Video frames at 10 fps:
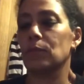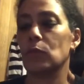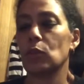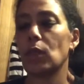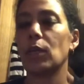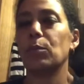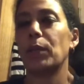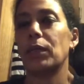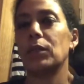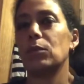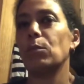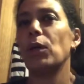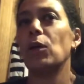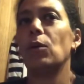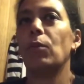So I like pink. And
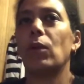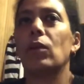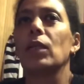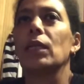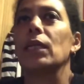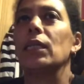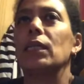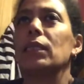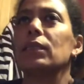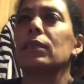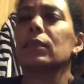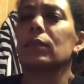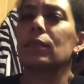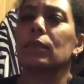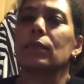purple is,